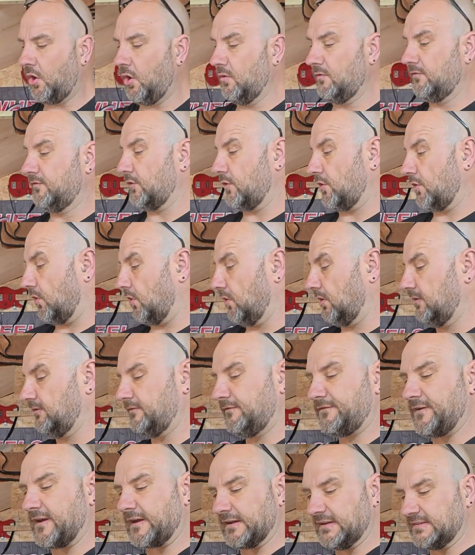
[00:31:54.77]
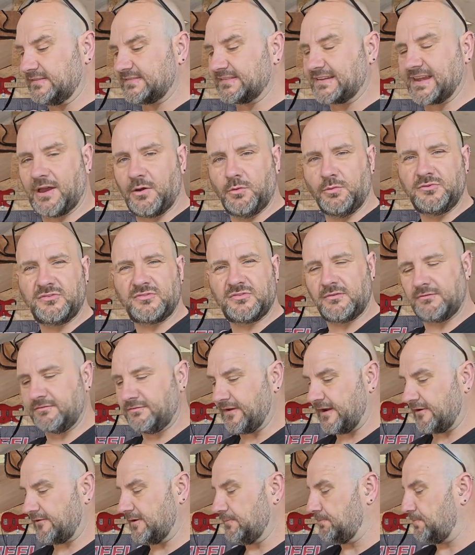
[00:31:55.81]
Overall, very stout,
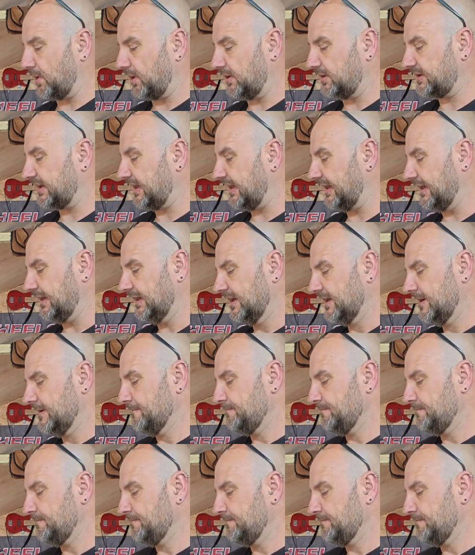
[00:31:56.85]
very bulky.